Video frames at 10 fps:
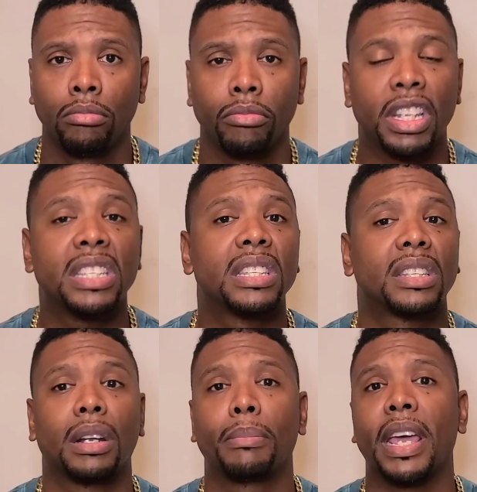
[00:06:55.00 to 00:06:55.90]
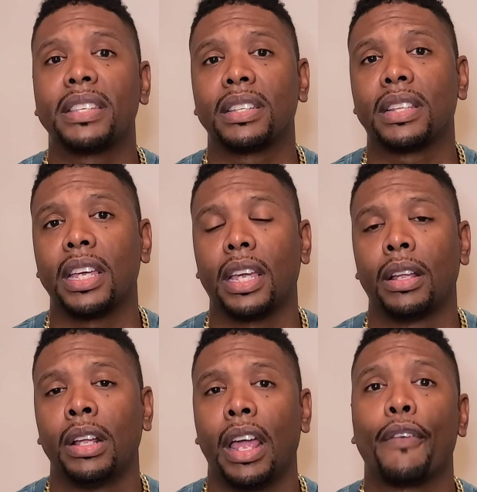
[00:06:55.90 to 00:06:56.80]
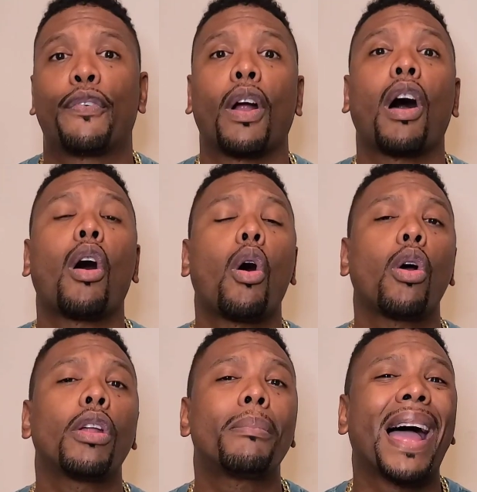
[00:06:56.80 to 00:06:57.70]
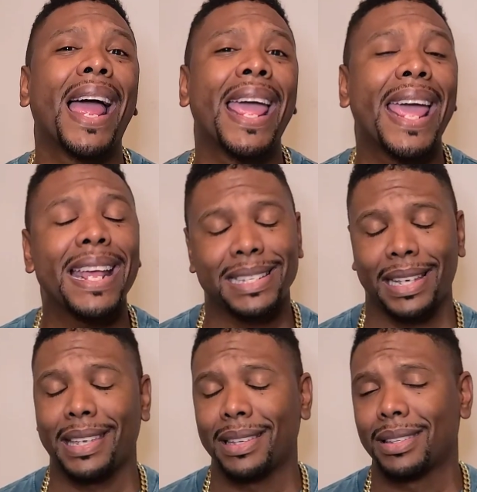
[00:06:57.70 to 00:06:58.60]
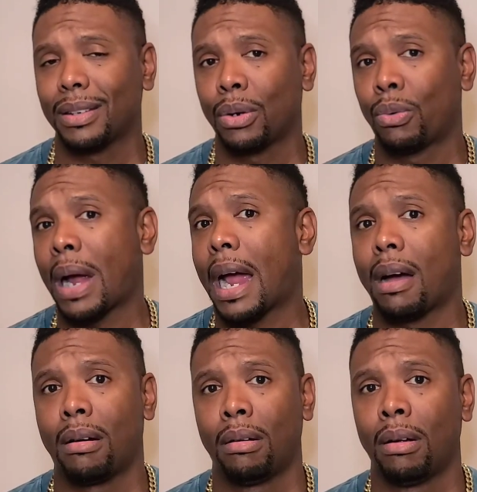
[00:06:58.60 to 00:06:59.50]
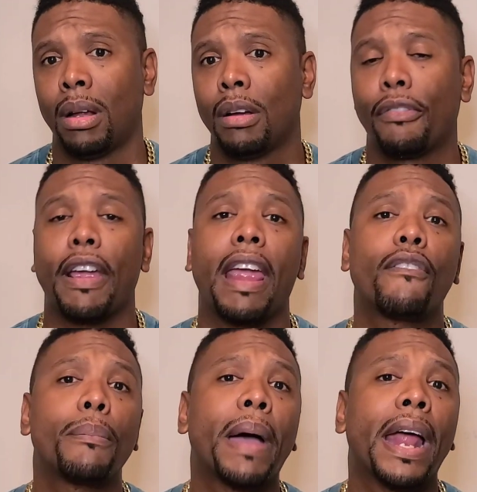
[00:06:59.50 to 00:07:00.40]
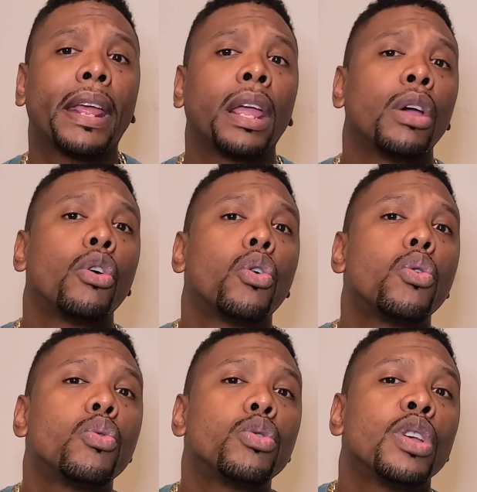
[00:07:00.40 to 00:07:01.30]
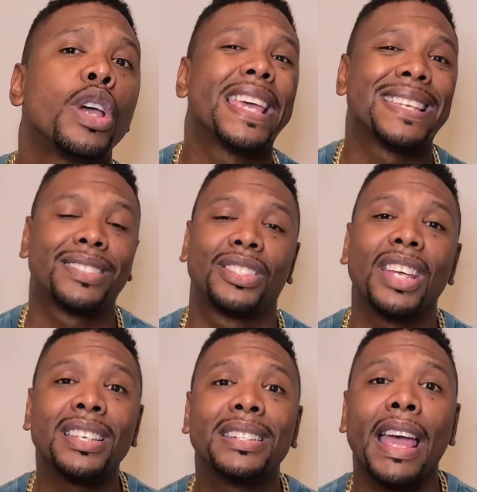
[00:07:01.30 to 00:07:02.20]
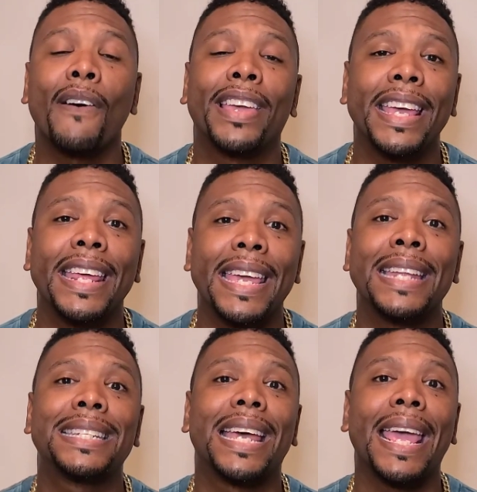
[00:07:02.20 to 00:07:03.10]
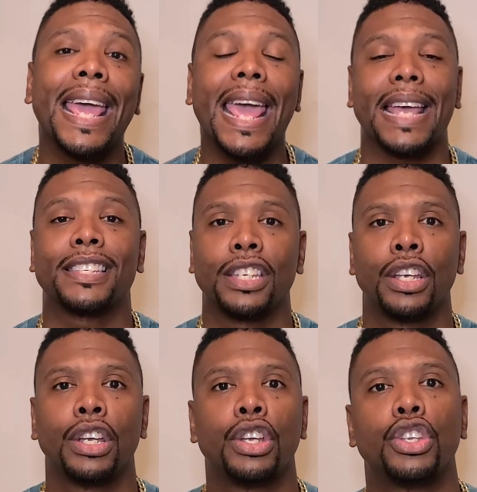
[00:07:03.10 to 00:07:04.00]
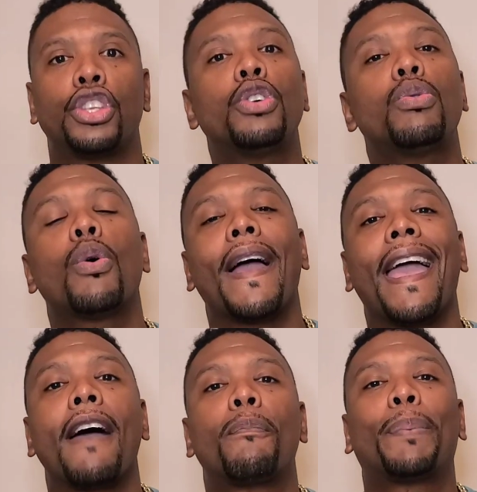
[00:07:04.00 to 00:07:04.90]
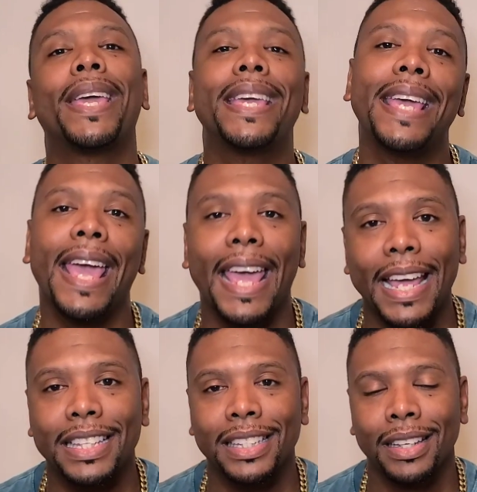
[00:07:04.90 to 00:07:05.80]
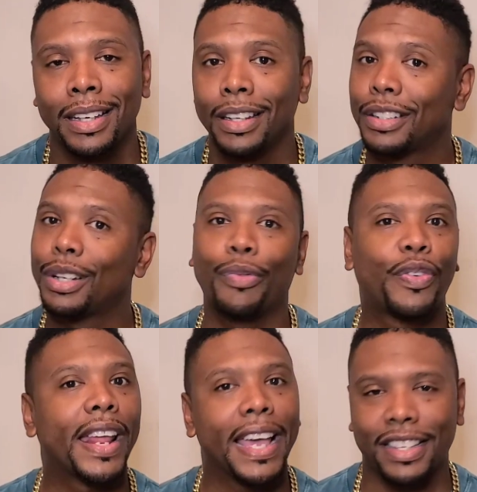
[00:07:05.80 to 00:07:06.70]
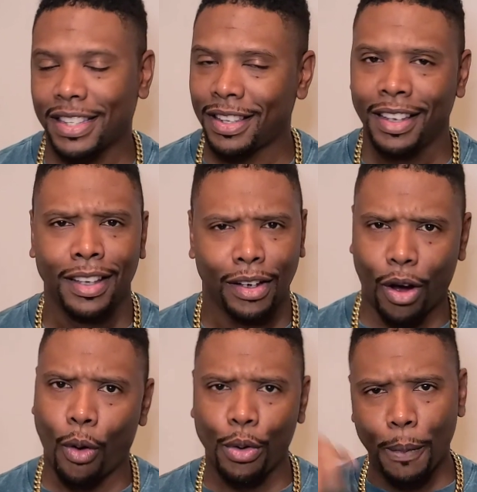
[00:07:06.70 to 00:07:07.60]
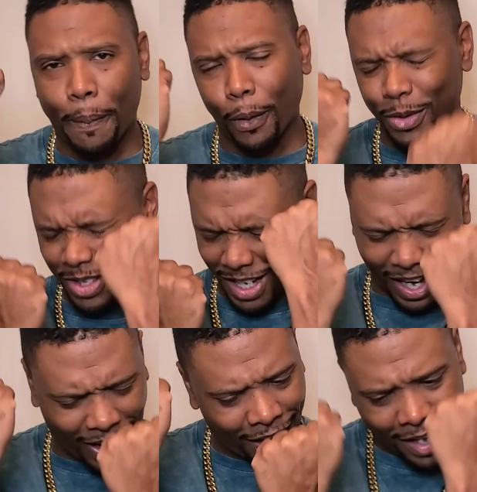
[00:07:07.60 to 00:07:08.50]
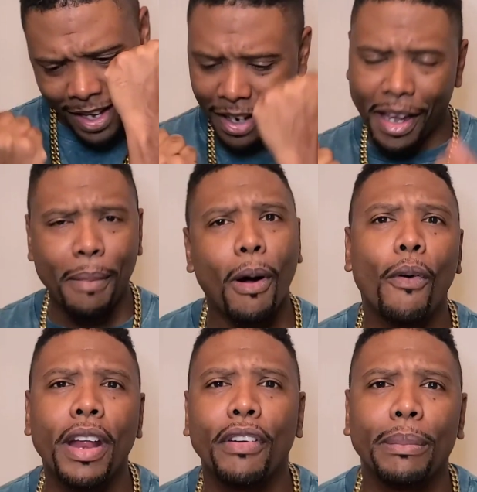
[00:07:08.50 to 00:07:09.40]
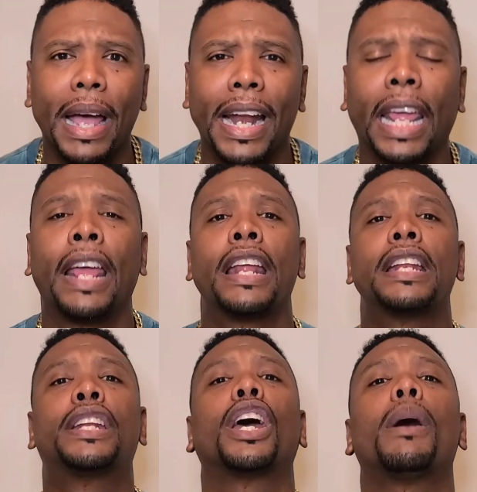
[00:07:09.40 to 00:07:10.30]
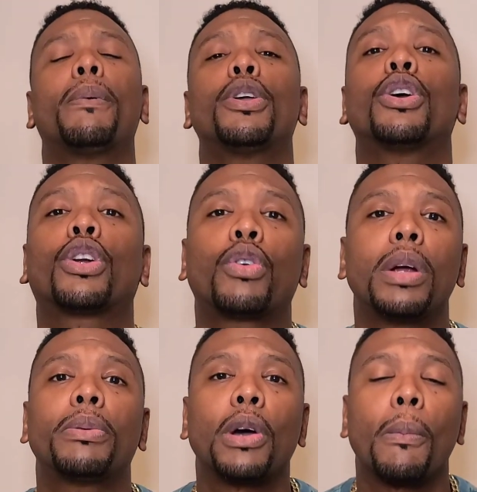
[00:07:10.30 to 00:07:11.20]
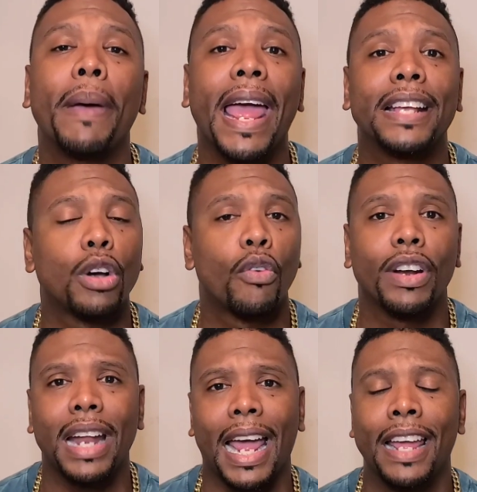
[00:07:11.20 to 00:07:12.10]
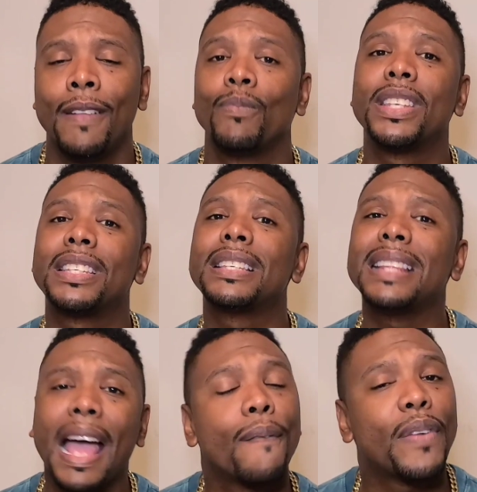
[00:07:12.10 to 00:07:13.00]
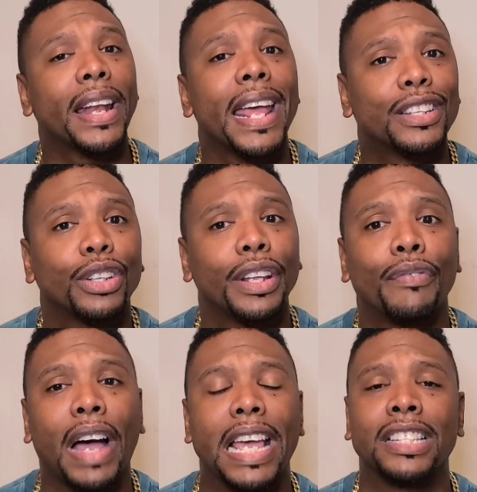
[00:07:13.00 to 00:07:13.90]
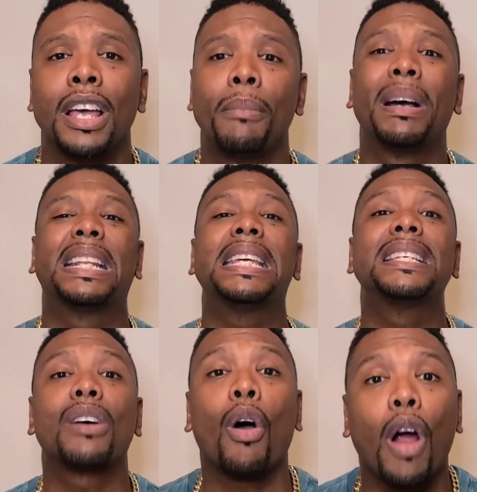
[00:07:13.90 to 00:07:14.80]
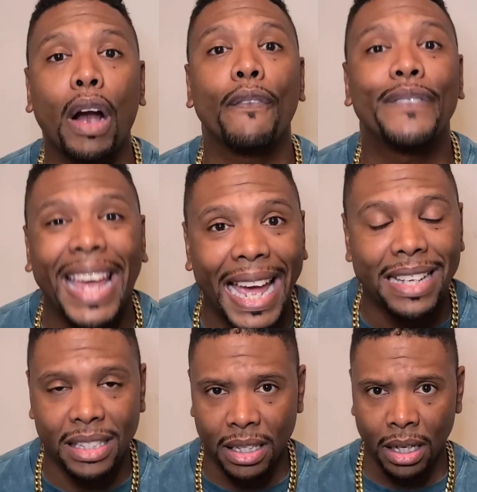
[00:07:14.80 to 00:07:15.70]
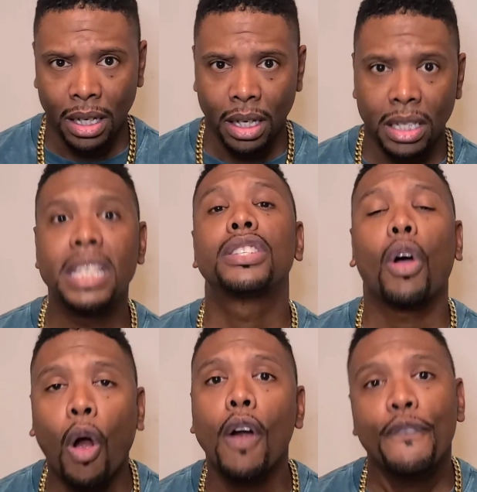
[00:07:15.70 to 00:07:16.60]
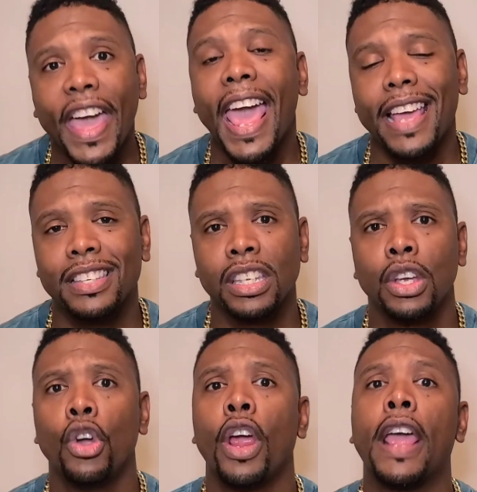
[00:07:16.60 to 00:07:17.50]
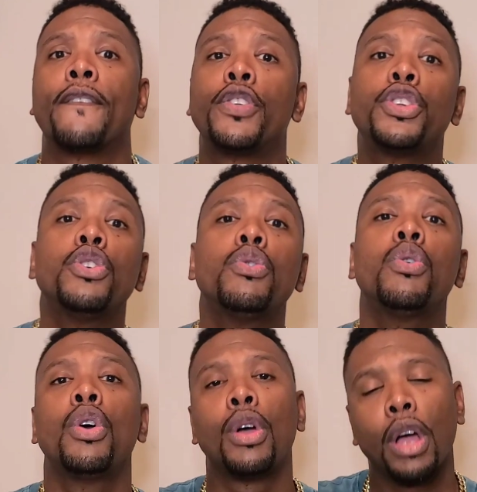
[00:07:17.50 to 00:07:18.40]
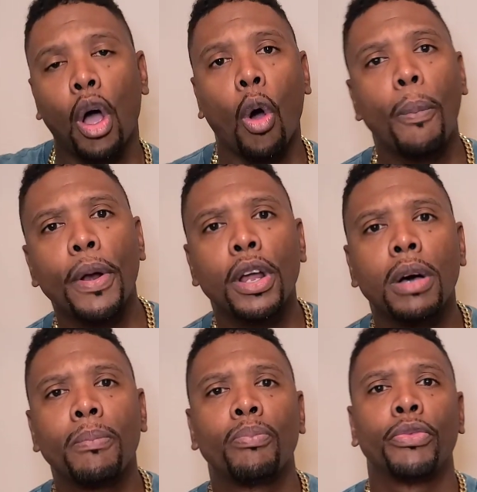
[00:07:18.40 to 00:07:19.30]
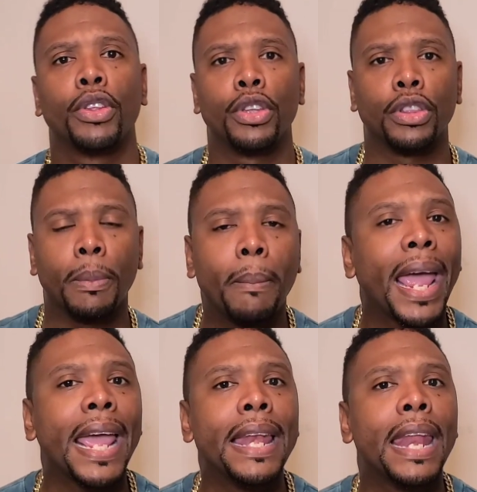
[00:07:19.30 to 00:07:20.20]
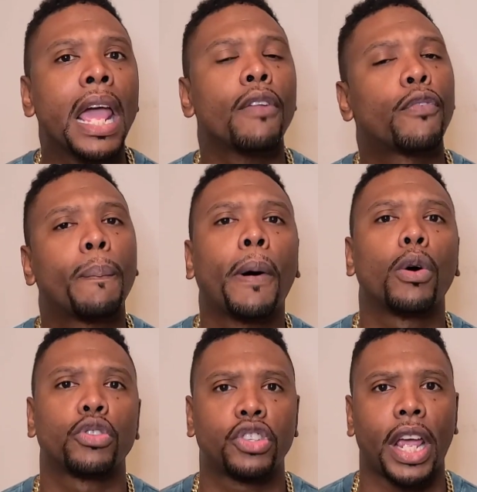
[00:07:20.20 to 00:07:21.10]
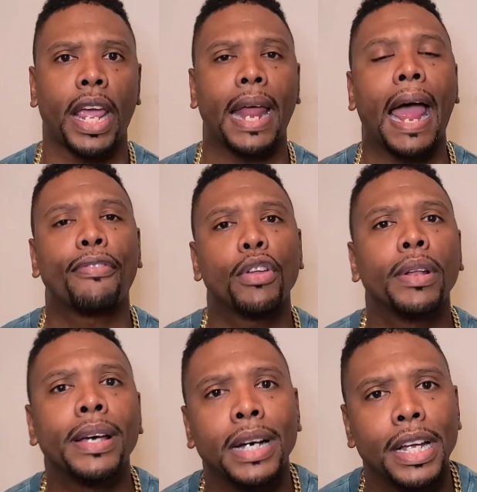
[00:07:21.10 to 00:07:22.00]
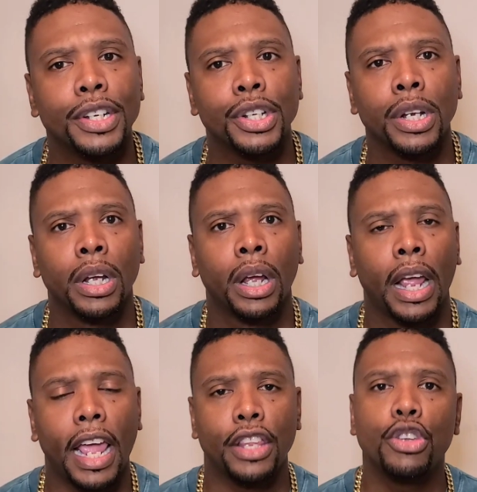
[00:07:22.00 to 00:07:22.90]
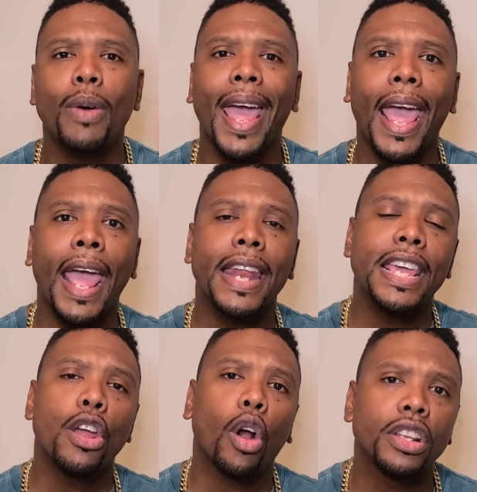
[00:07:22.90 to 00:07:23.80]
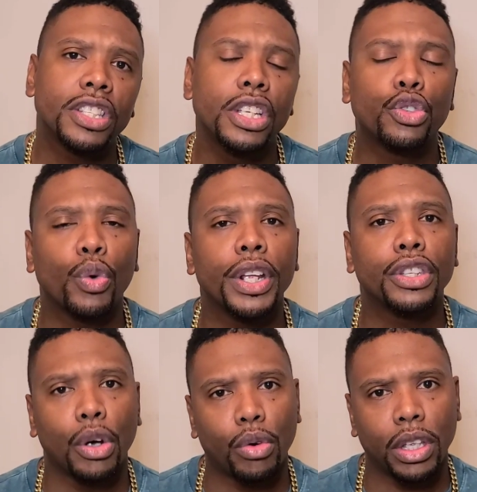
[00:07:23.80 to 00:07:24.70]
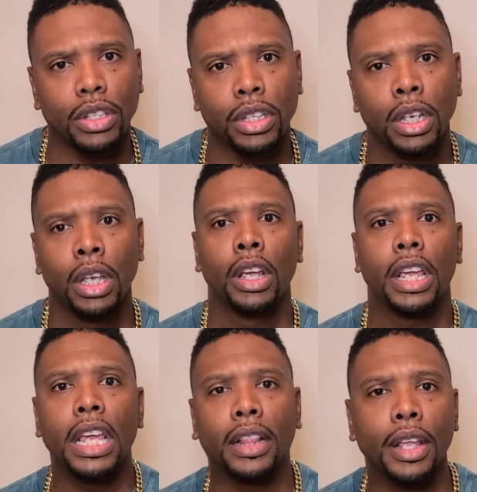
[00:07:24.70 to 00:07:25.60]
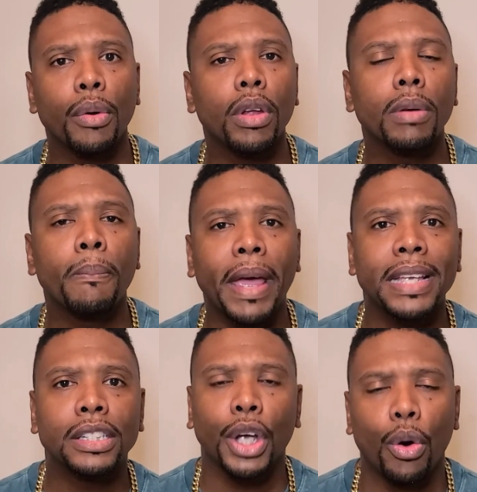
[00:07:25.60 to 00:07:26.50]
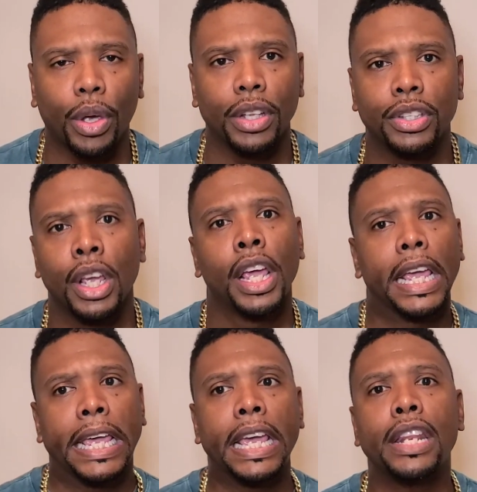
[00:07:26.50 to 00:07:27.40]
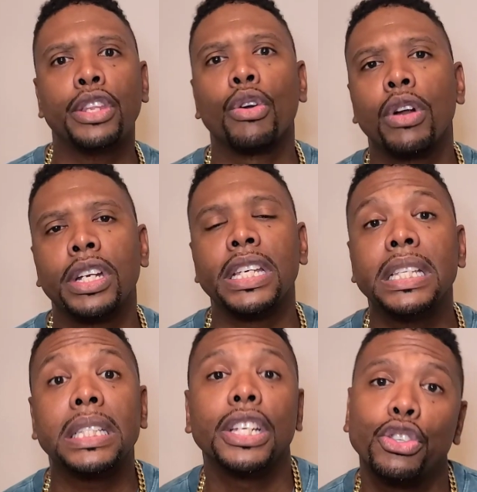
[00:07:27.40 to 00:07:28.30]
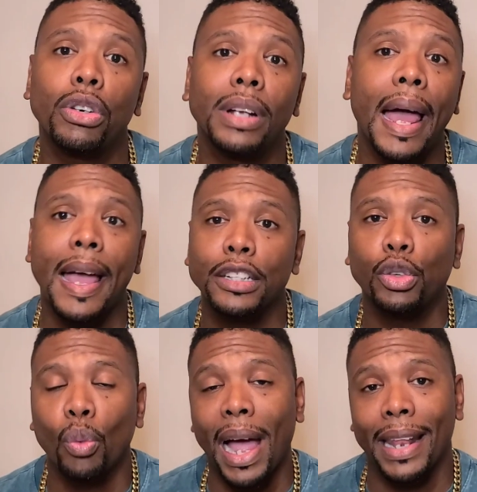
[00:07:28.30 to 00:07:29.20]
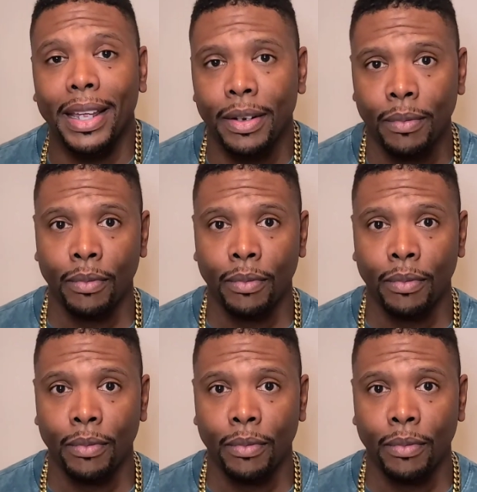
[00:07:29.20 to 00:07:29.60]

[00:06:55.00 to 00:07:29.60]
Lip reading: This is an amazing thing. And for all of my Hexicans, wow. For everybody who is just now getting into Hex, you will have P-Hex to flex on the Pulsechain. Come on, everybody. Double your crypto bags overnight. This is not financial advice, but these are facts. These are facts. If you open up the main net for Pulsechain after lunch and you had ERC20 tokens, Ethereum-based tokens in your decentralized wallet,